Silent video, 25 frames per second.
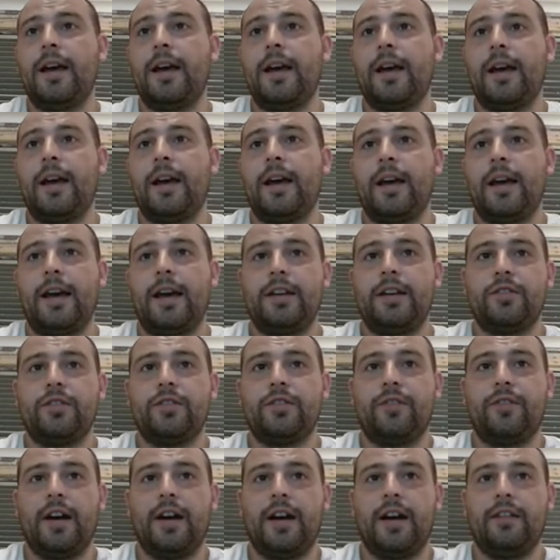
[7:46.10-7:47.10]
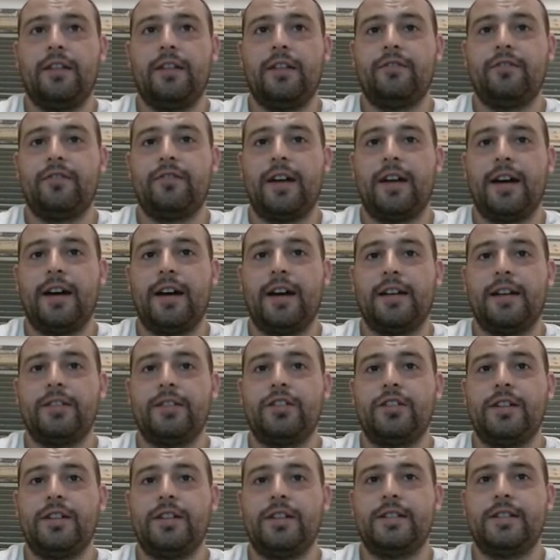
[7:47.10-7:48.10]
H5 and
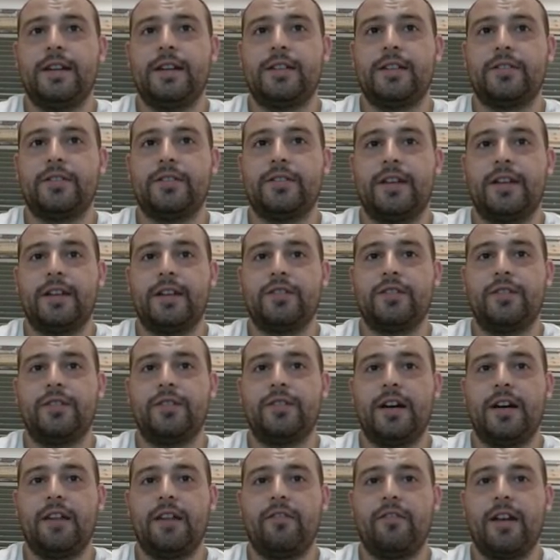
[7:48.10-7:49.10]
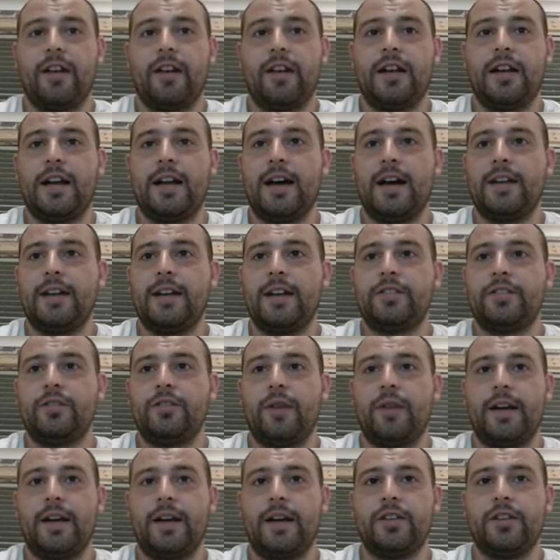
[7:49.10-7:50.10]
G takes on H5, knight to
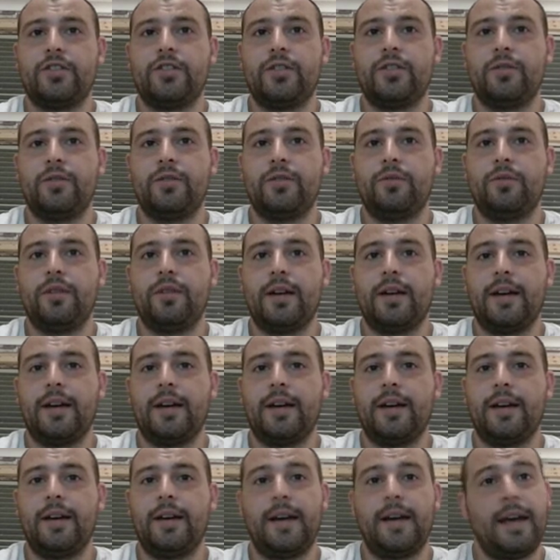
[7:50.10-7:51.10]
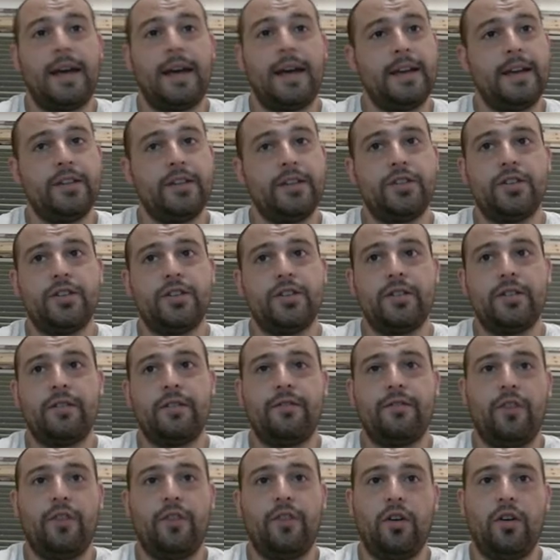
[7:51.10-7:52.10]
H2,
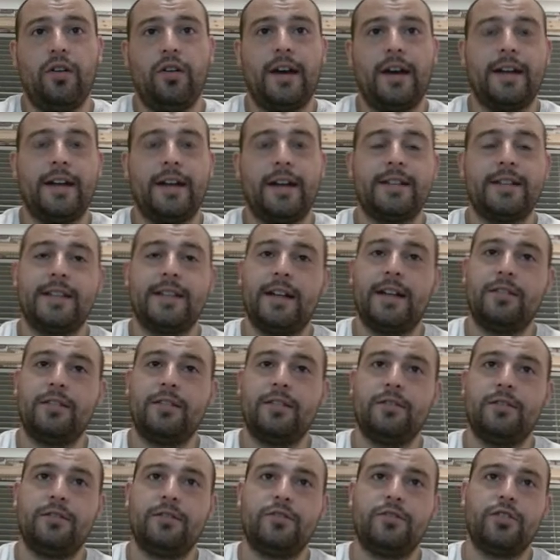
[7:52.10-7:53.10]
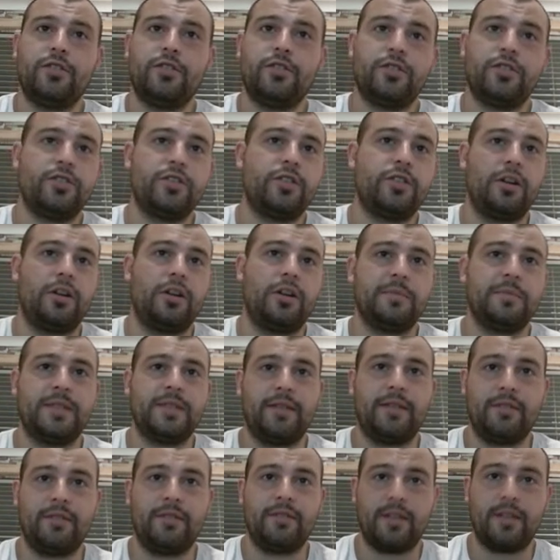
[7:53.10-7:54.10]
H4, and Tal just stops
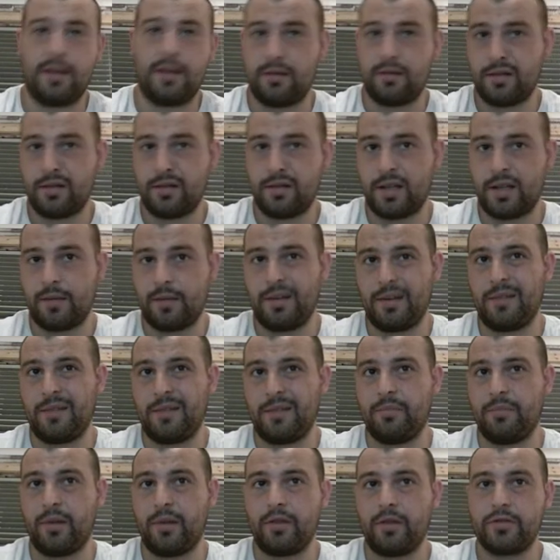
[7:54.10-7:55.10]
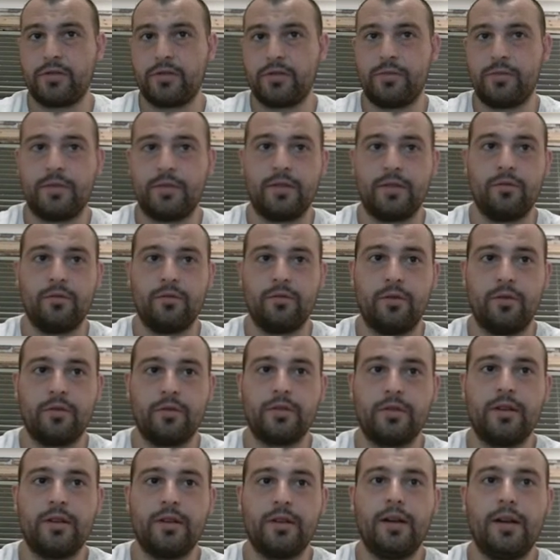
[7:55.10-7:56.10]
everything. He blocks with the rook,
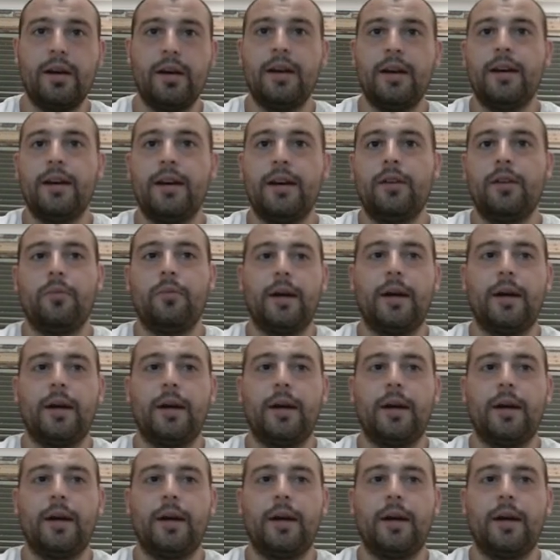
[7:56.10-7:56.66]
while